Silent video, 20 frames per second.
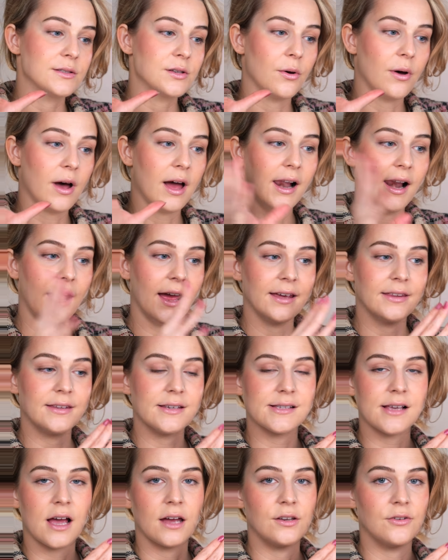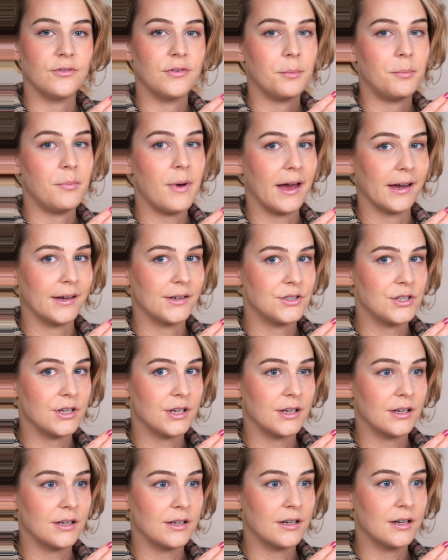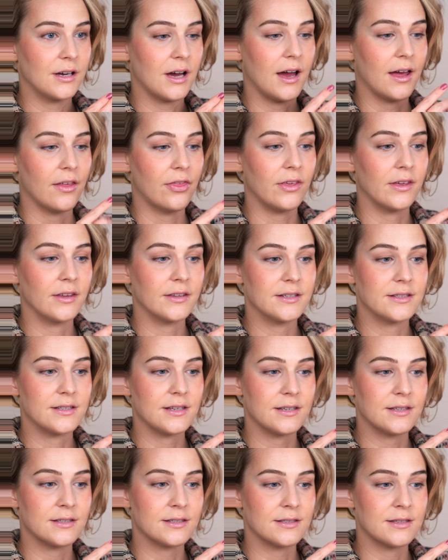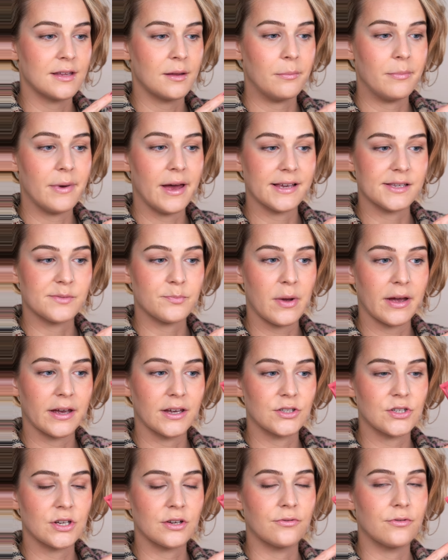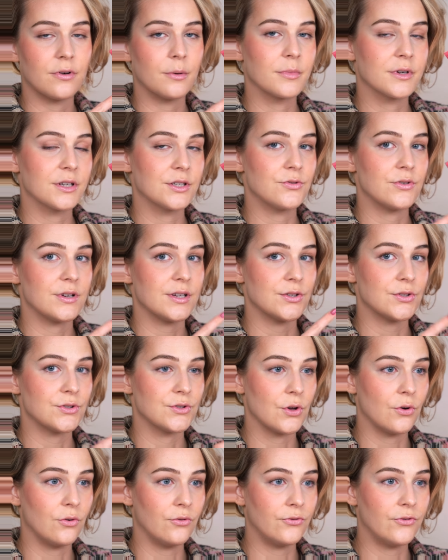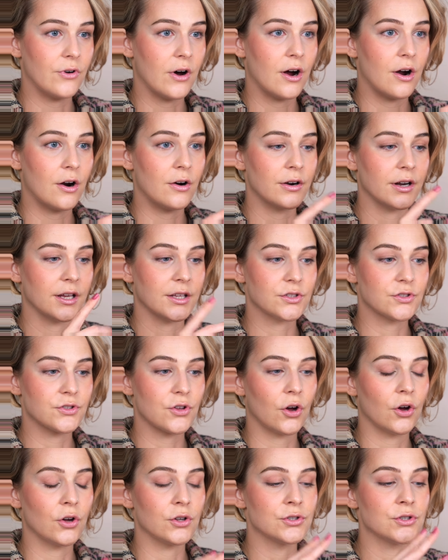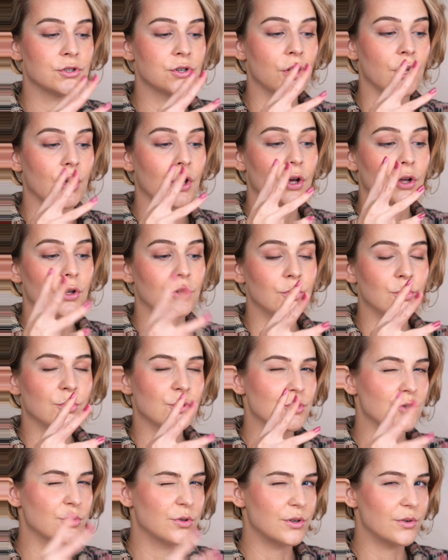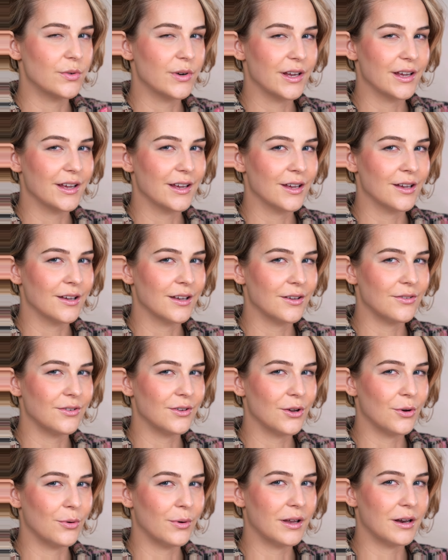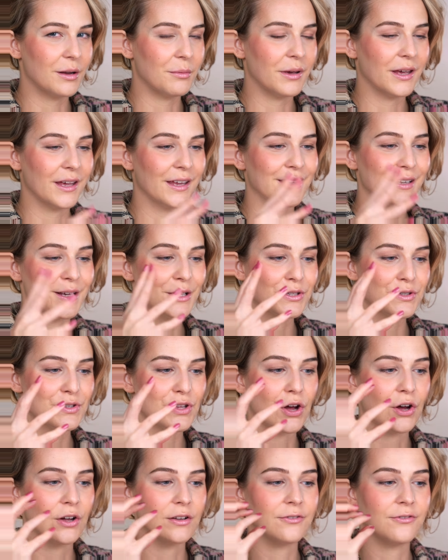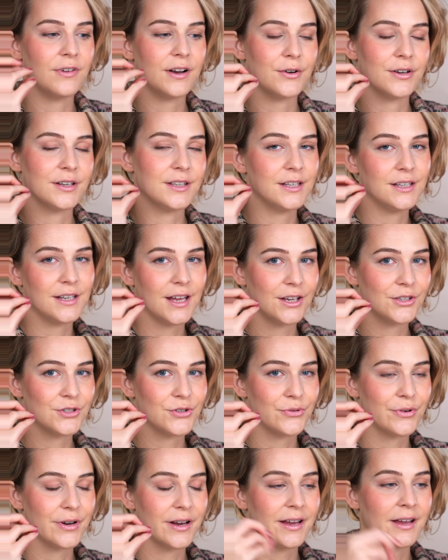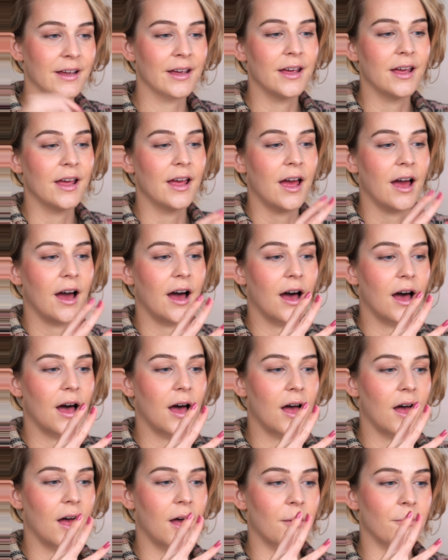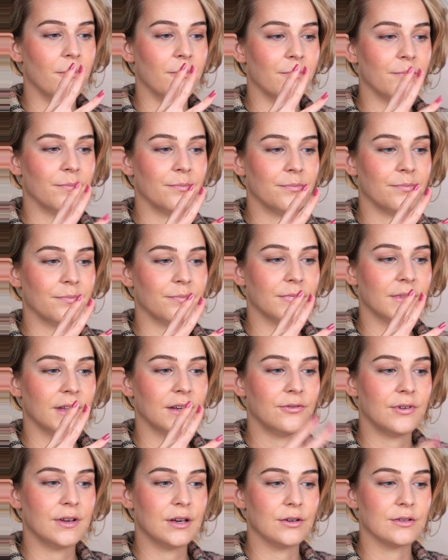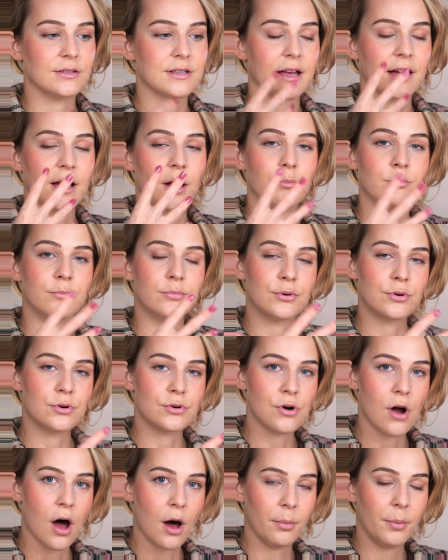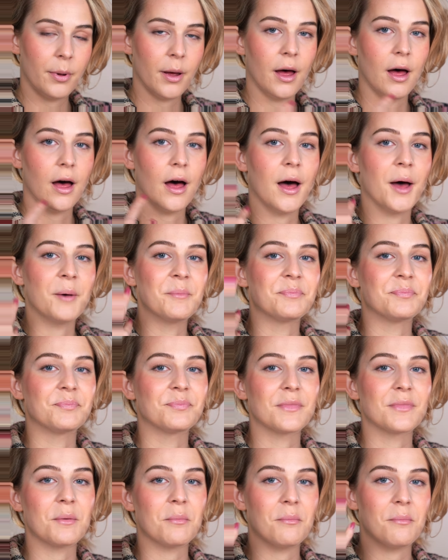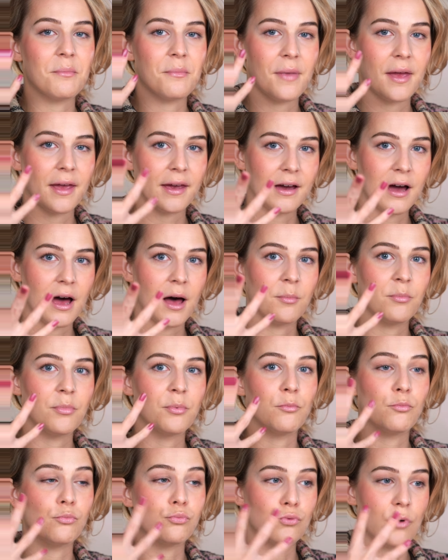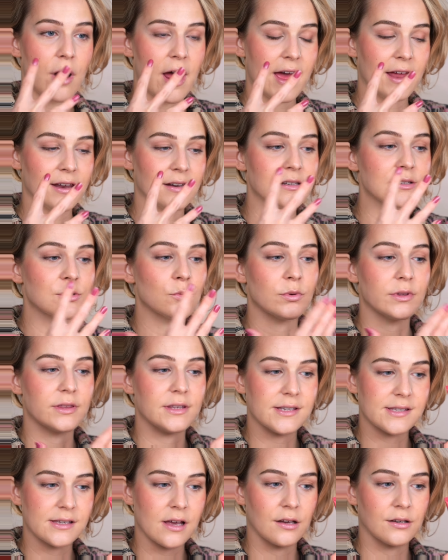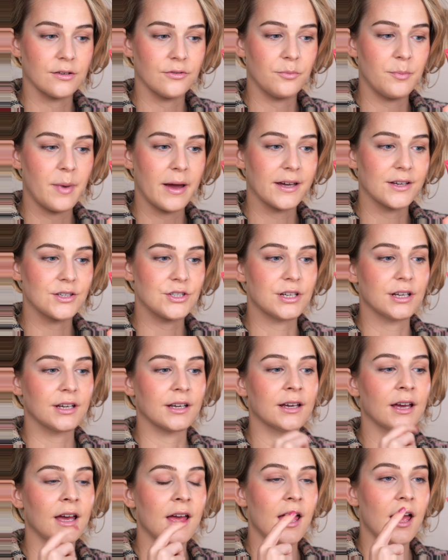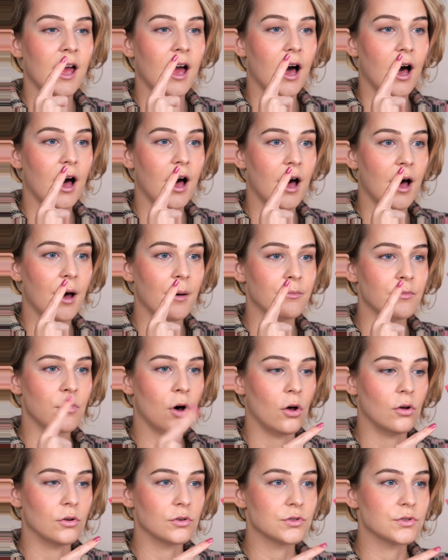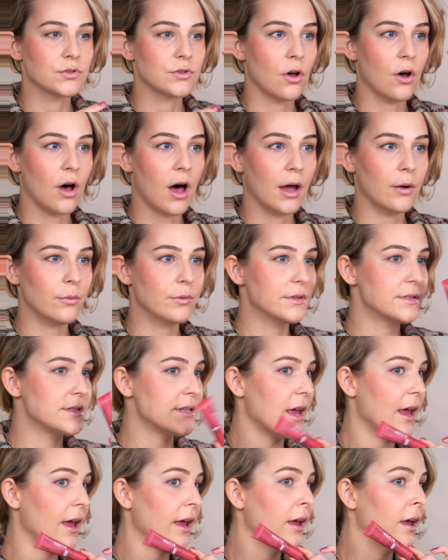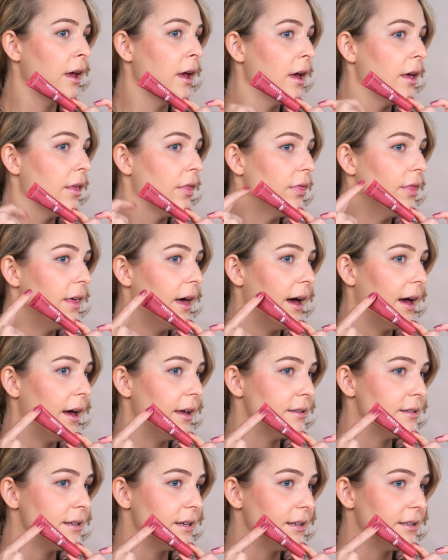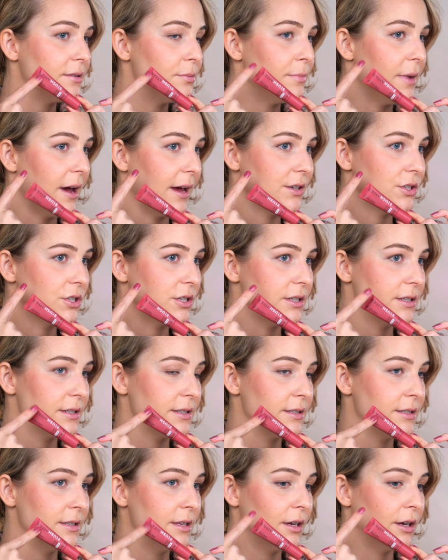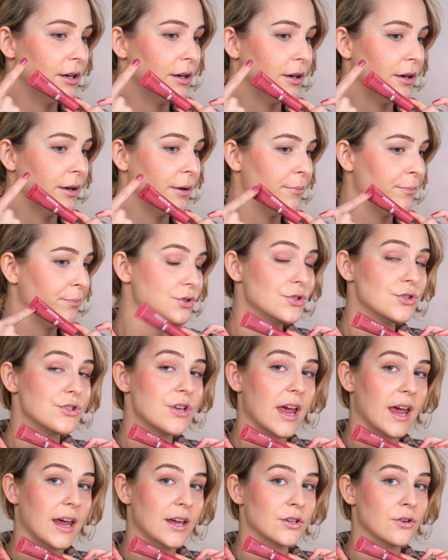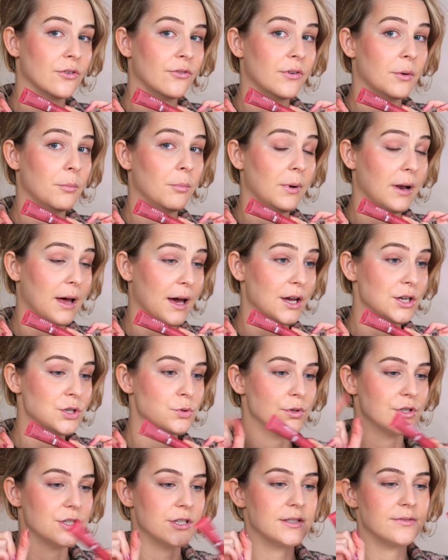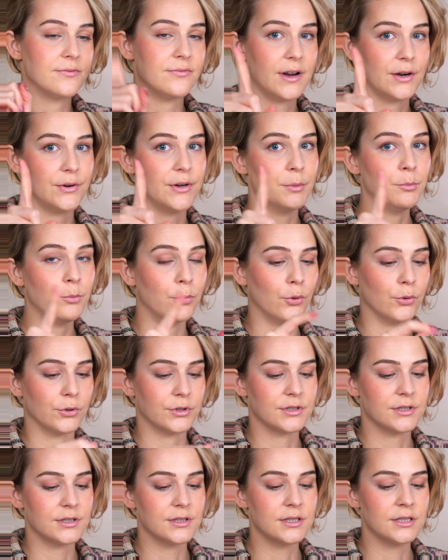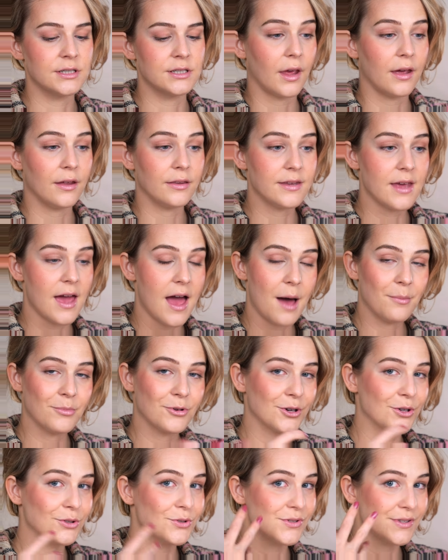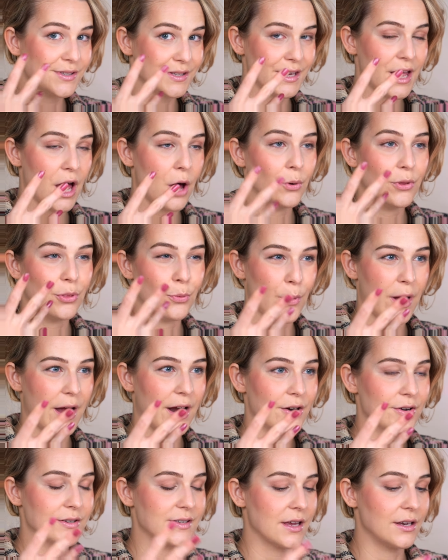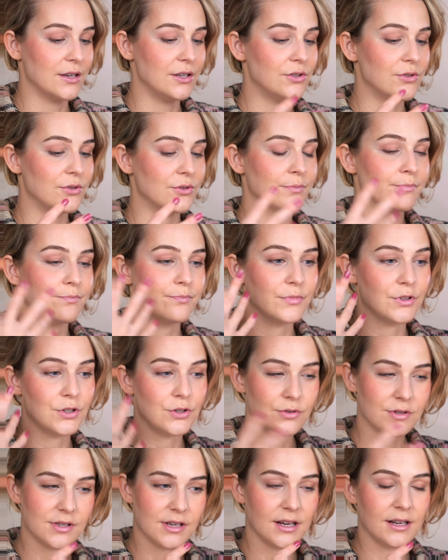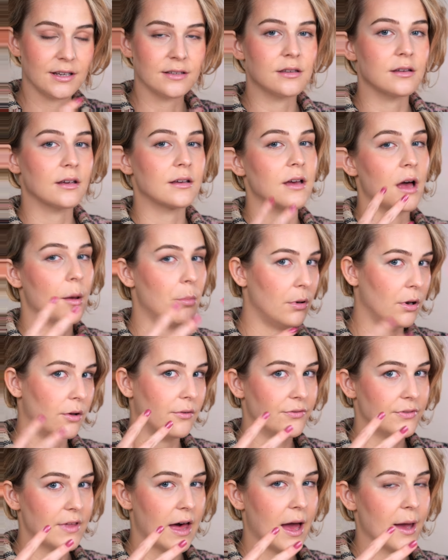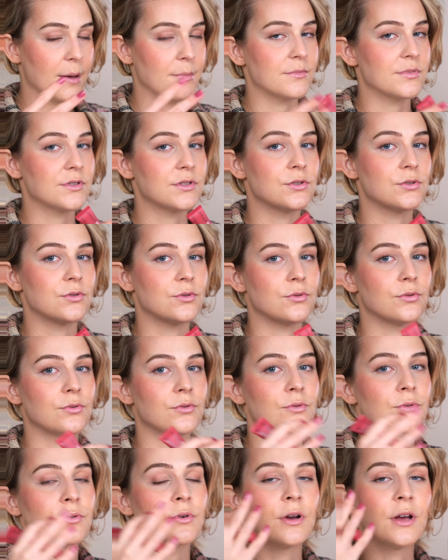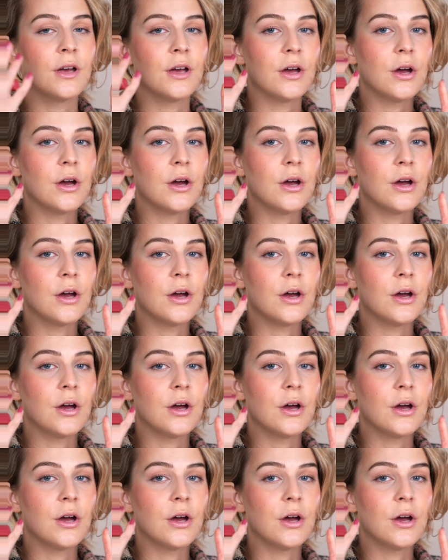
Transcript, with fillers: So I like this kind of a packaging. I think this is the best packaging from Catrice so far. It's not too sugary, if you know what I mean. It's not very teenagery. Um, it feels like a proper makeup brand with this kind of packaging. Um, also, I would say that it matches the shade of a blush, which is very important. And yeah, I'm going to see how it wears. I need to use it a couple of times to